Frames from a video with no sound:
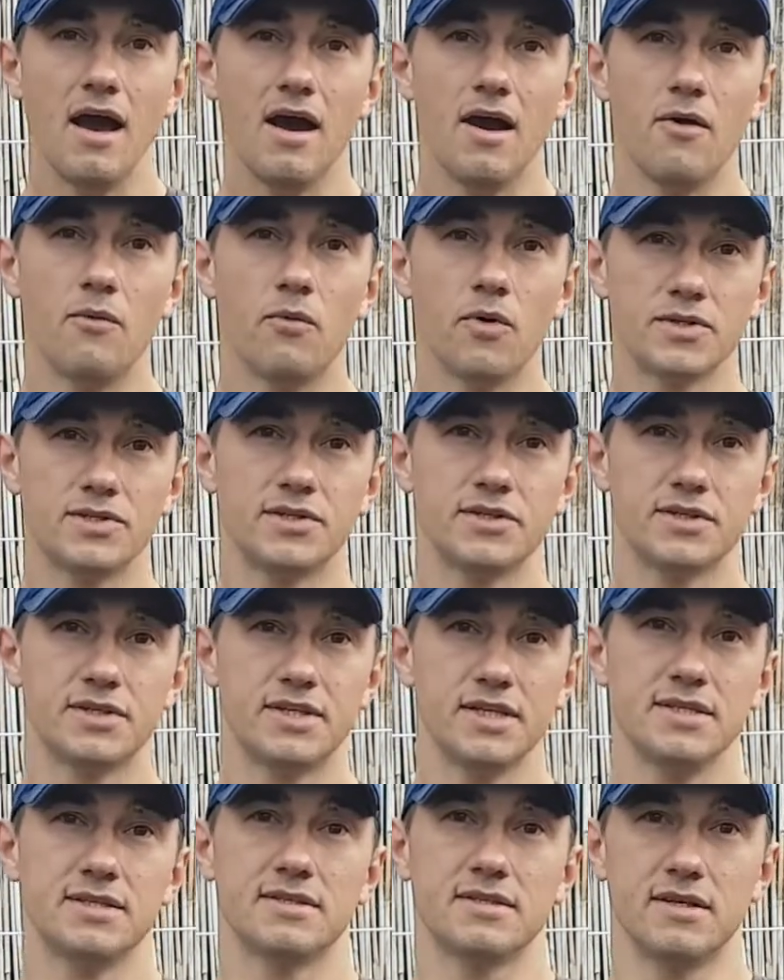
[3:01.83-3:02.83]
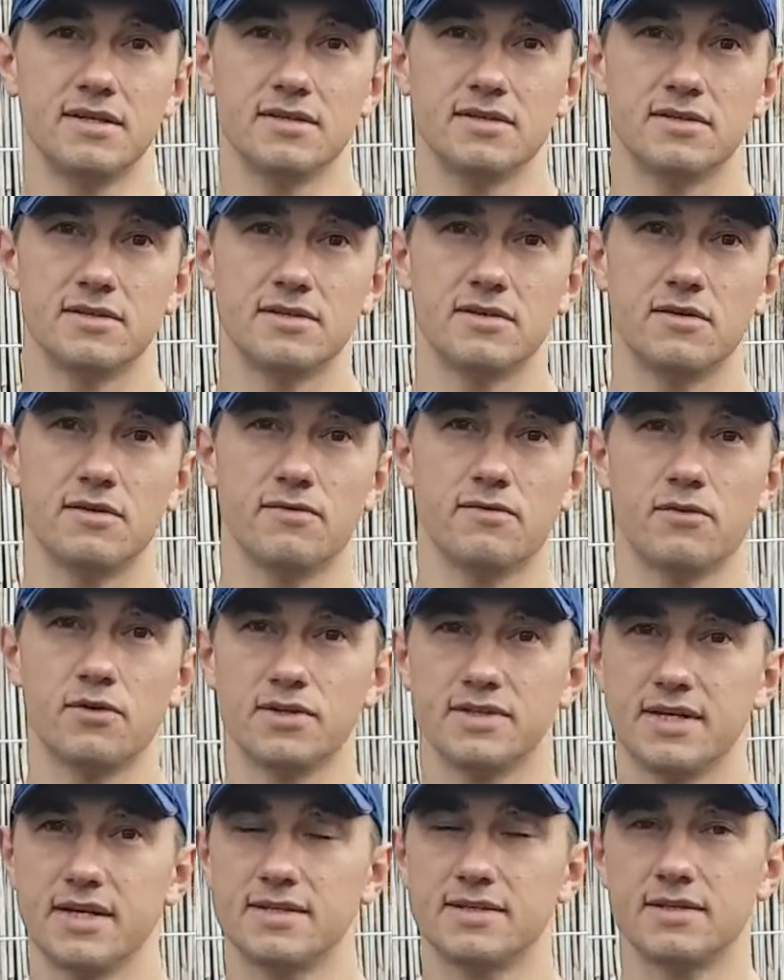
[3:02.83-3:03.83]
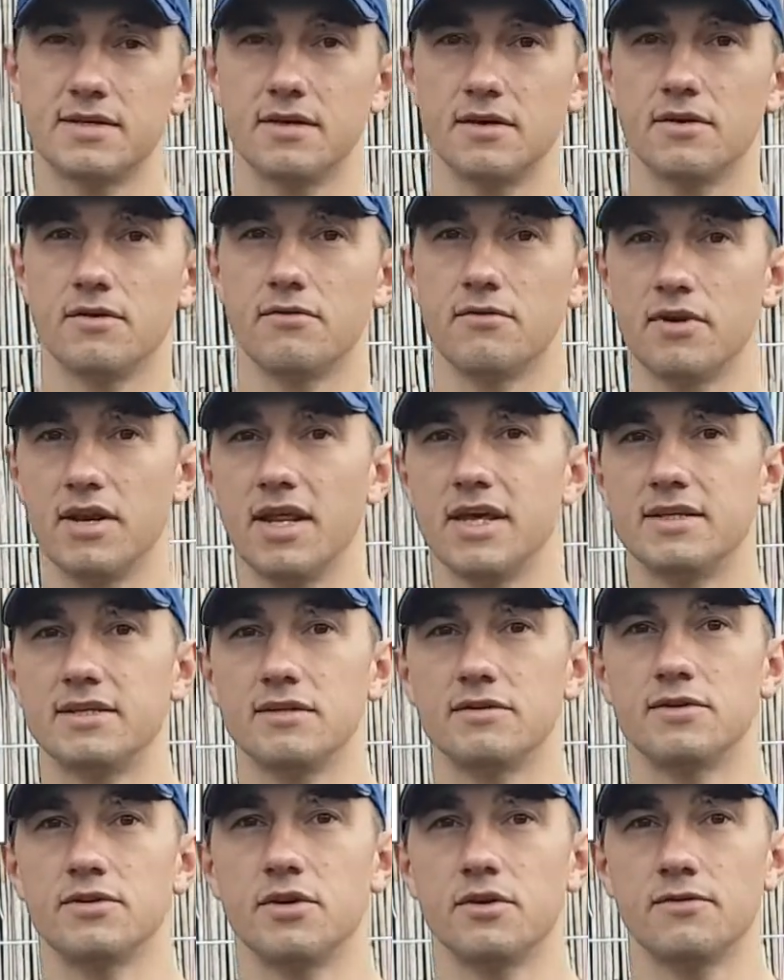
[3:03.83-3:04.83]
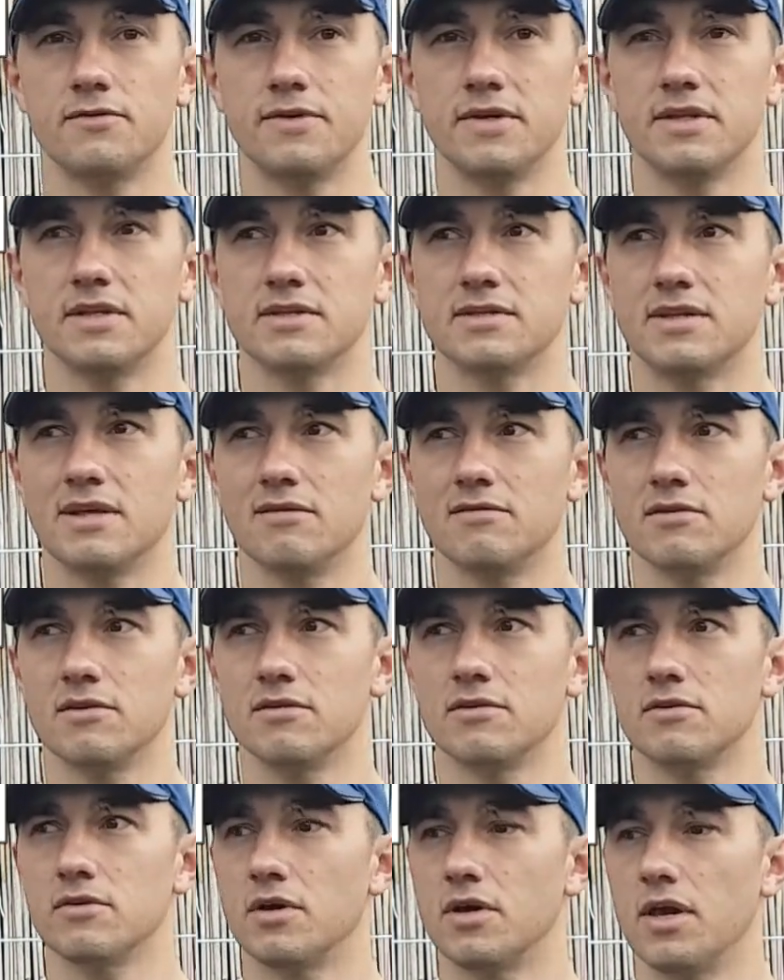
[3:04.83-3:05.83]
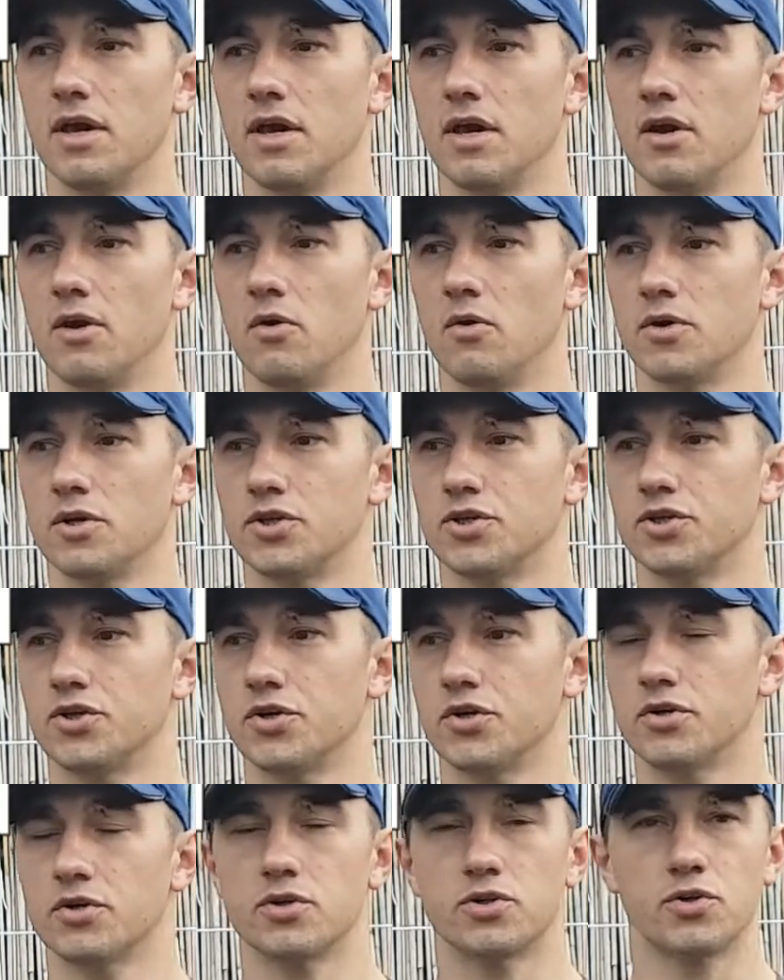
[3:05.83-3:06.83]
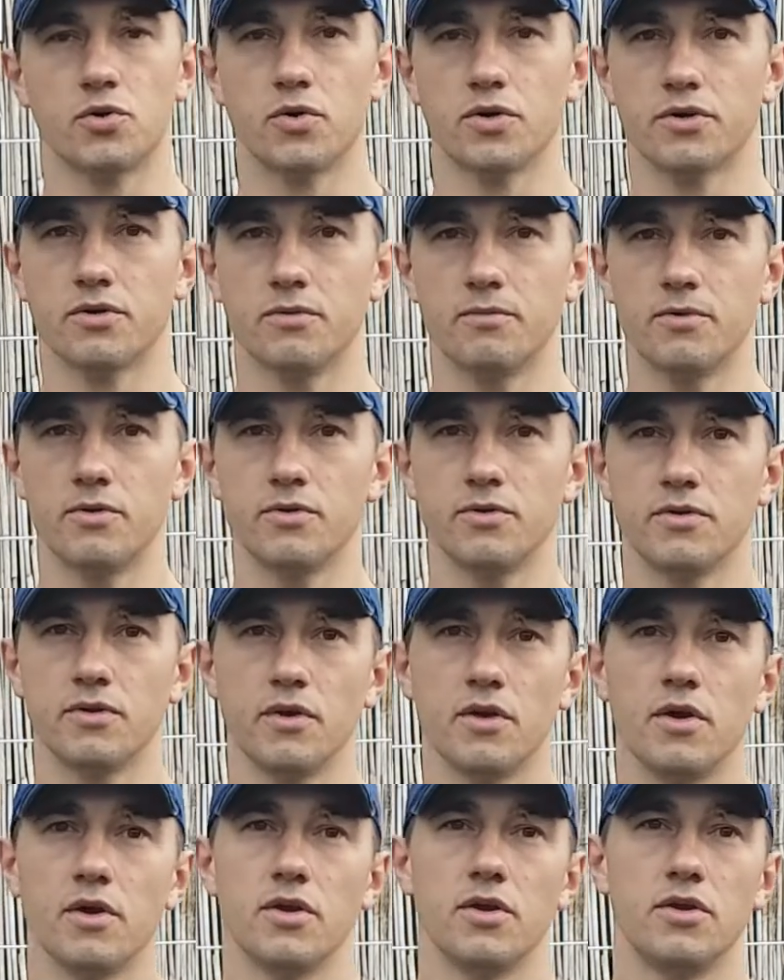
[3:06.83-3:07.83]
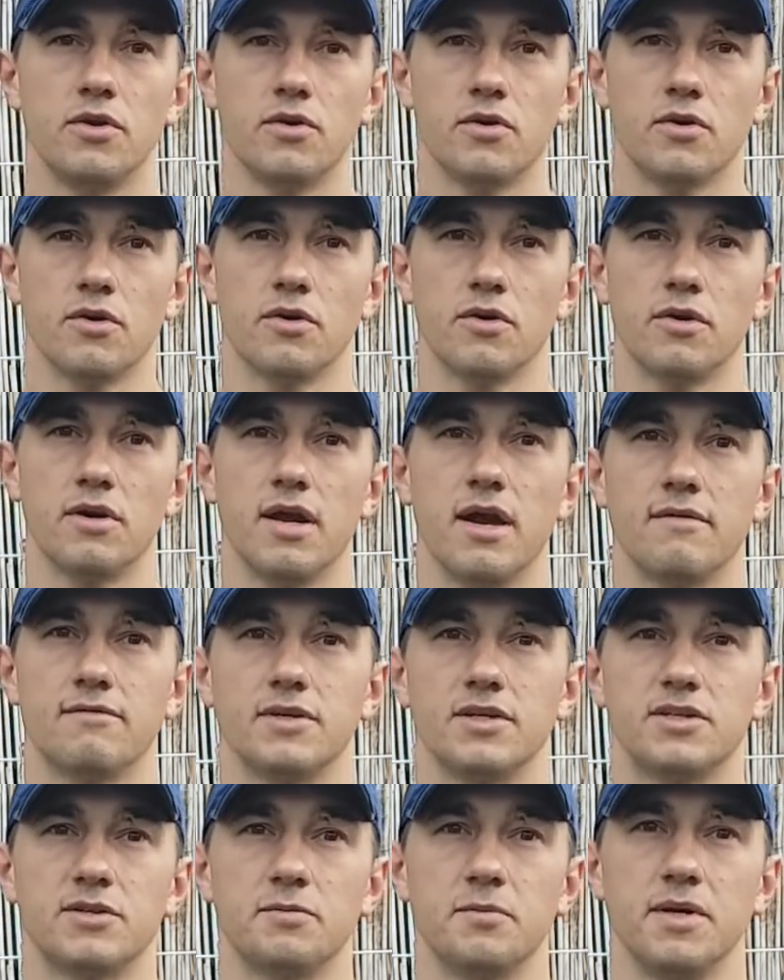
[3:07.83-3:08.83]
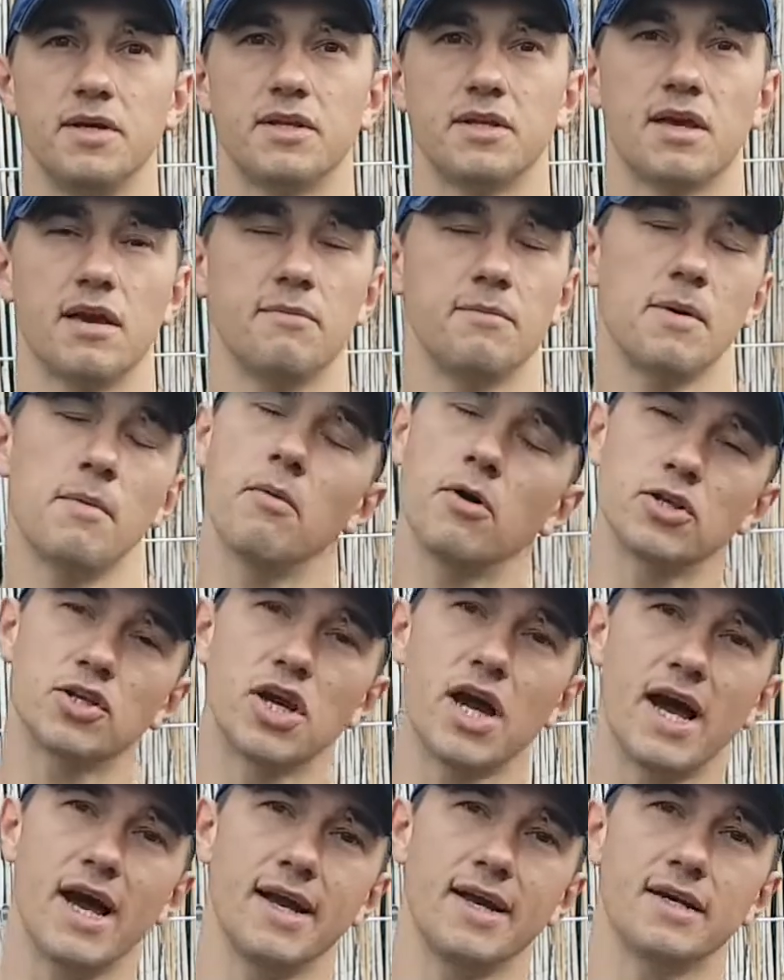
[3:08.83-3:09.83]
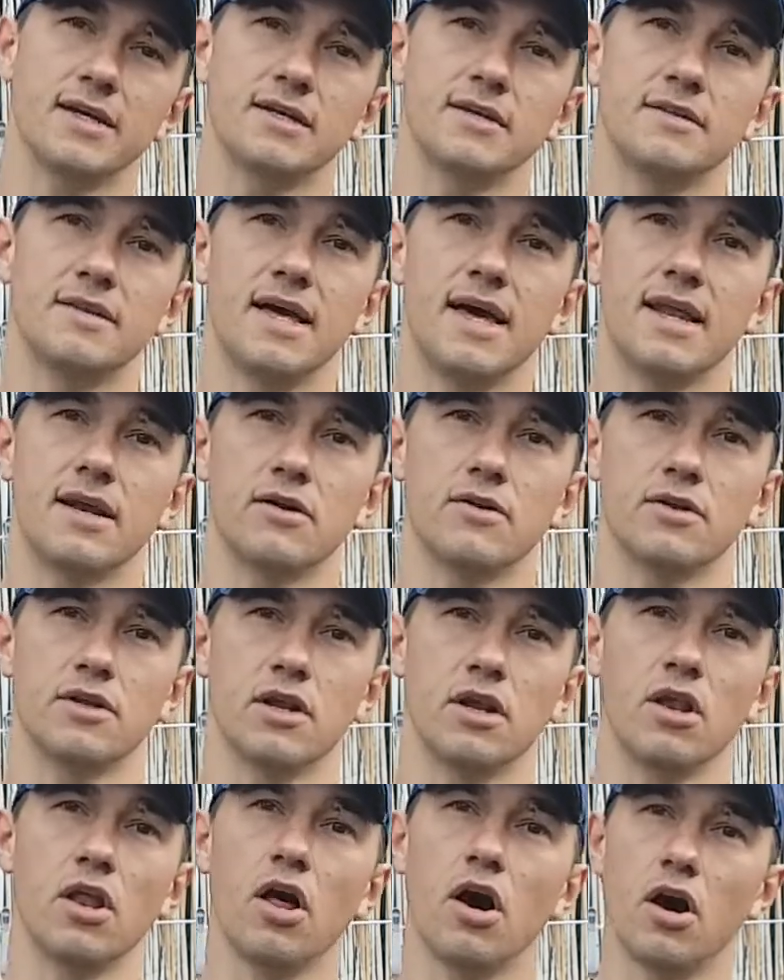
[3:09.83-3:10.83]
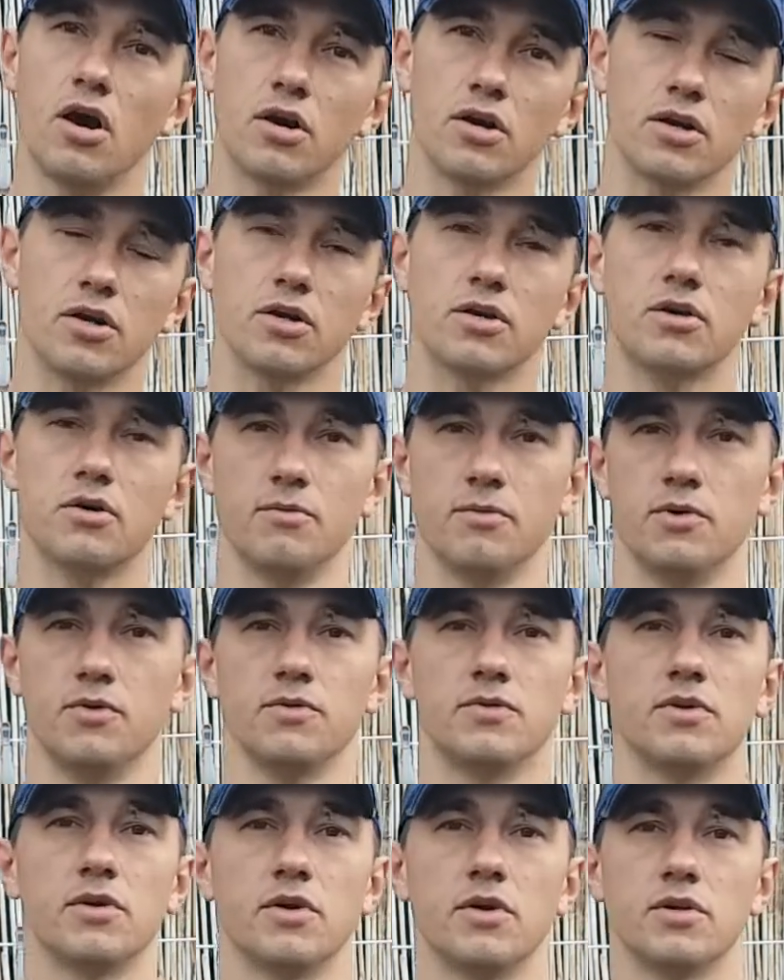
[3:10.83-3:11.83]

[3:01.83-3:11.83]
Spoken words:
What's your distance? Of course, that's related to your fitness level. On a short commute, your average speed can be much higher than on a long commute.